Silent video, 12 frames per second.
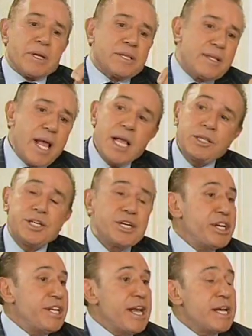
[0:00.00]
But that
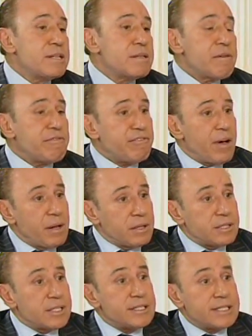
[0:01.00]
created a
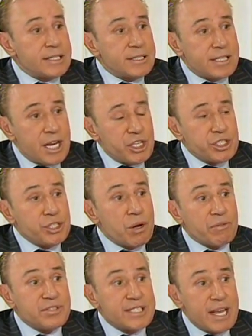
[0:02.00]
false sensation
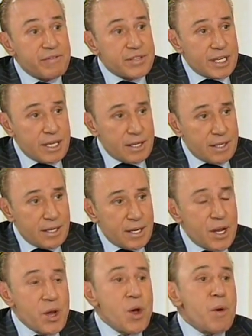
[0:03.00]
of safety. I
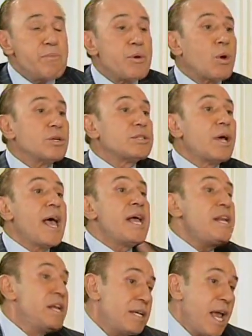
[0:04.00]
see. Because
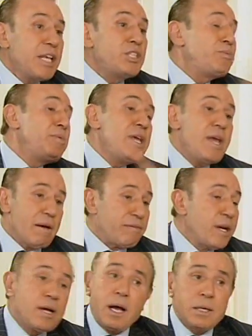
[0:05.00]
any SPF,
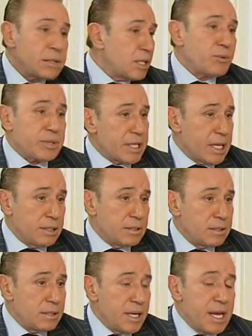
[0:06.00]
regardless what it
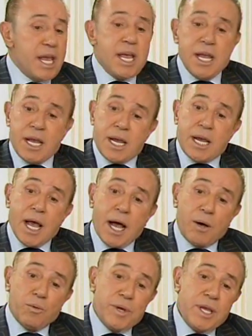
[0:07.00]
is,
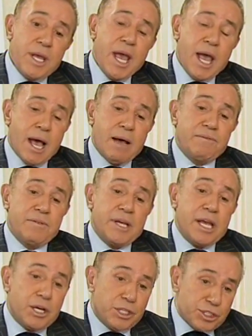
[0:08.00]
we have
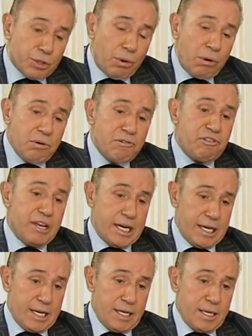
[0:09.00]
a strong
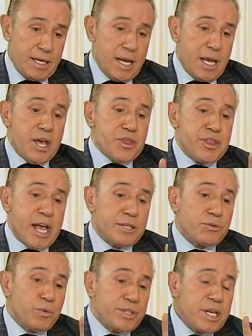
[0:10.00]
feeling
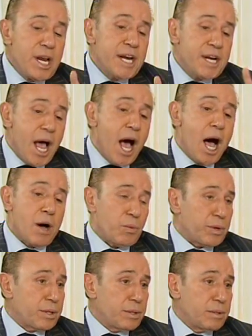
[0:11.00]
that within an
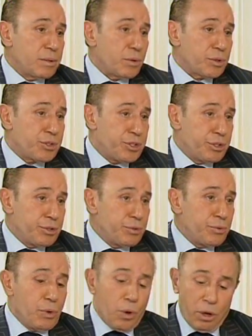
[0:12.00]
hour or
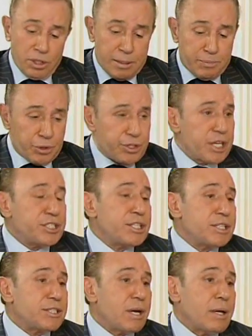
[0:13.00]
two, all the
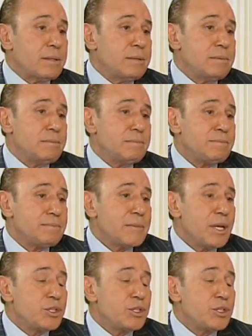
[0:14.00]
protection is gone. Okay.